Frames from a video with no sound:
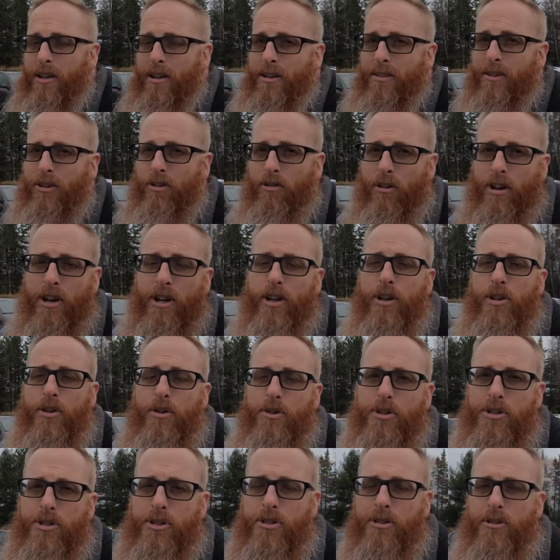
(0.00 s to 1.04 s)
the Grey
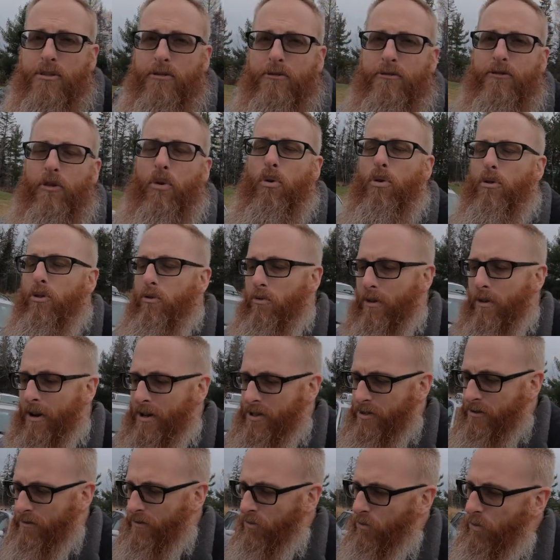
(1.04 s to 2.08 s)
Goose for the
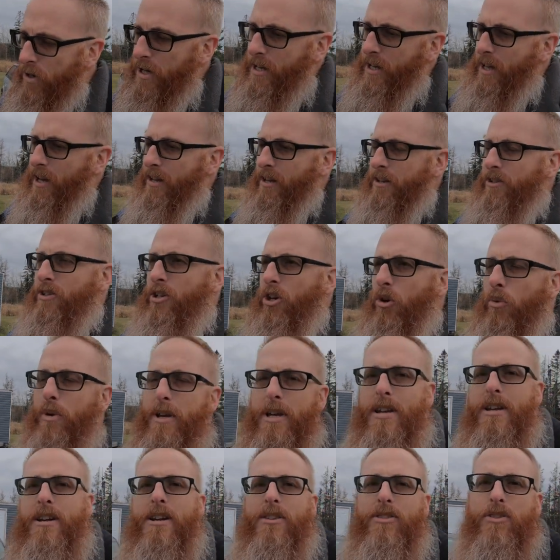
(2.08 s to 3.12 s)
rest of the weekend until we
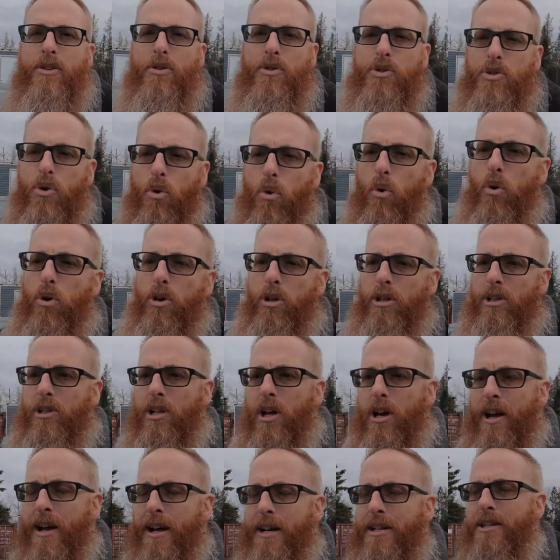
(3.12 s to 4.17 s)
can get those oil lines